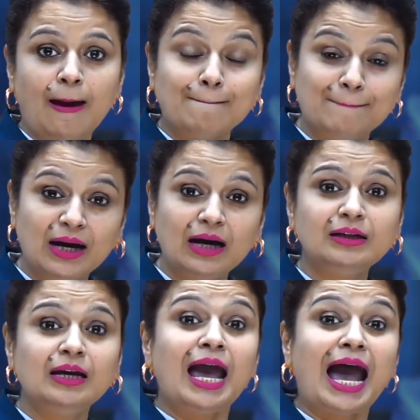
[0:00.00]
but
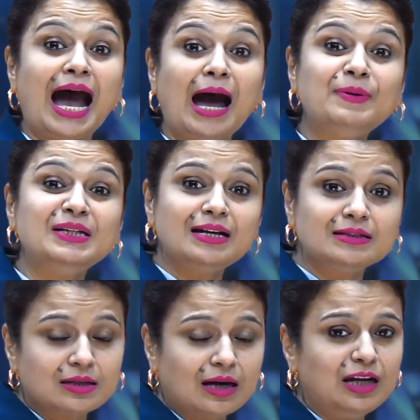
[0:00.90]

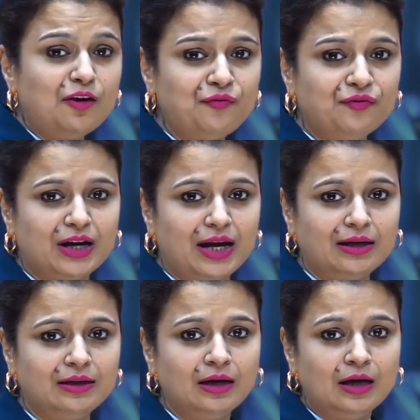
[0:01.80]
habitats are
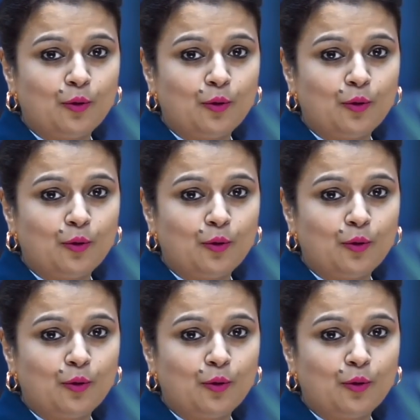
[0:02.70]
different.